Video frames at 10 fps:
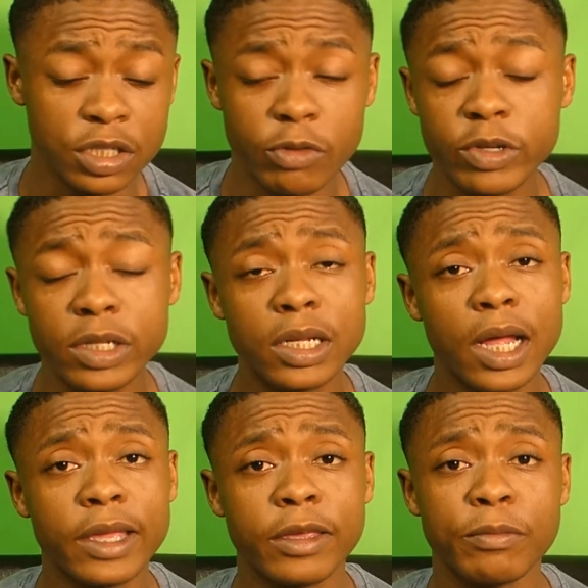I really
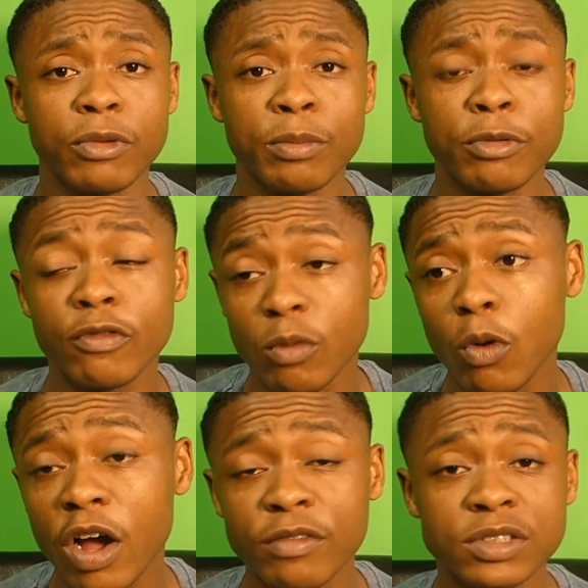like him, people, from
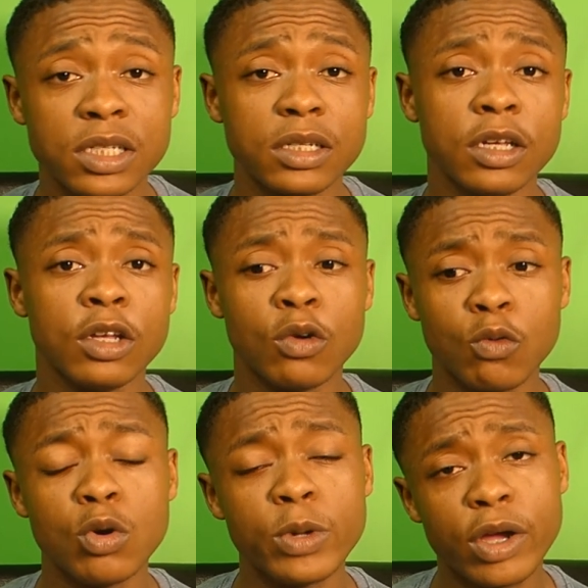what I've seen.
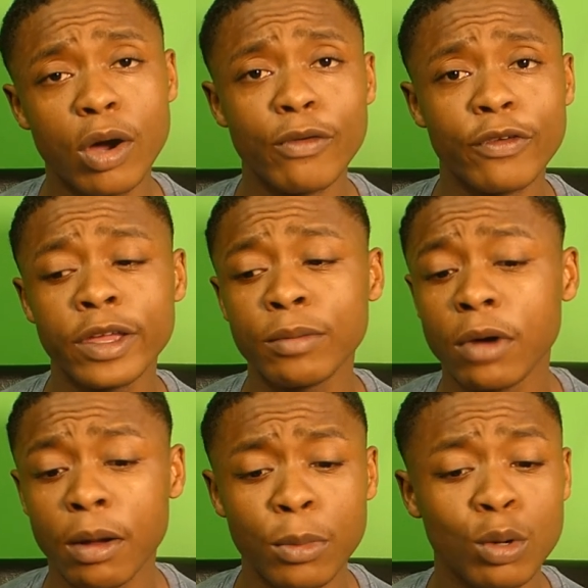Will we go for him?
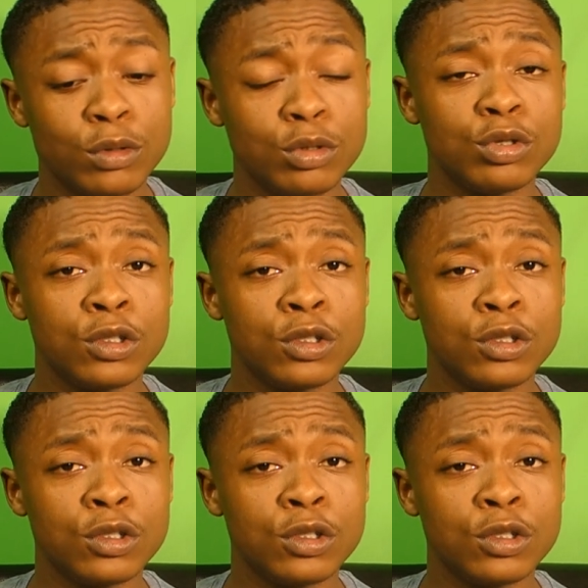I'm not too